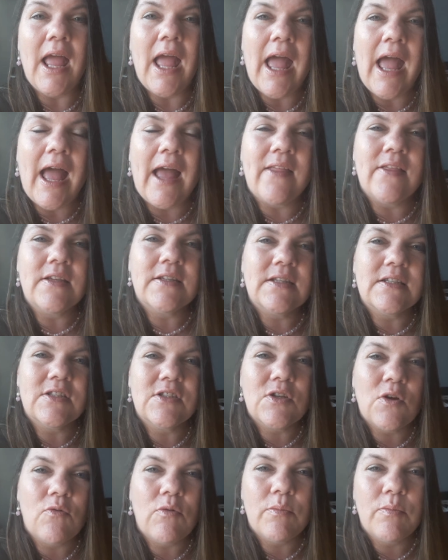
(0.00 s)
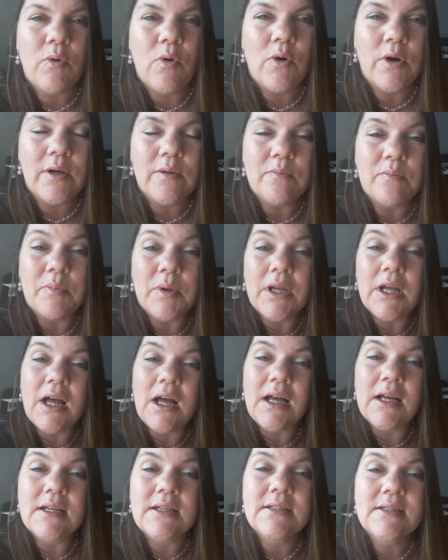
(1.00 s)
And this is so important
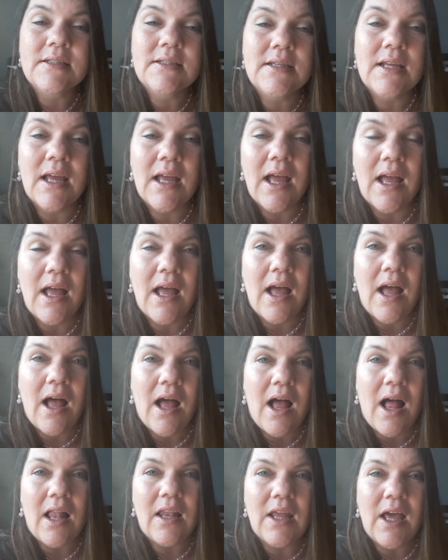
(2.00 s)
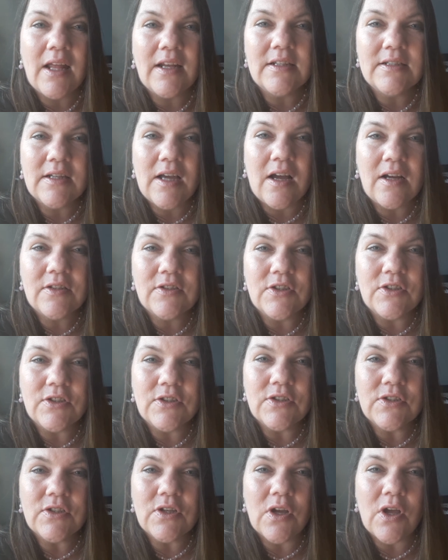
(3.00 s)
because a lot of
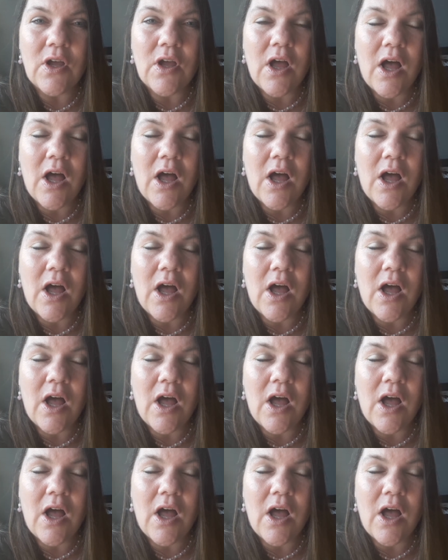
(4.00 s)
doctors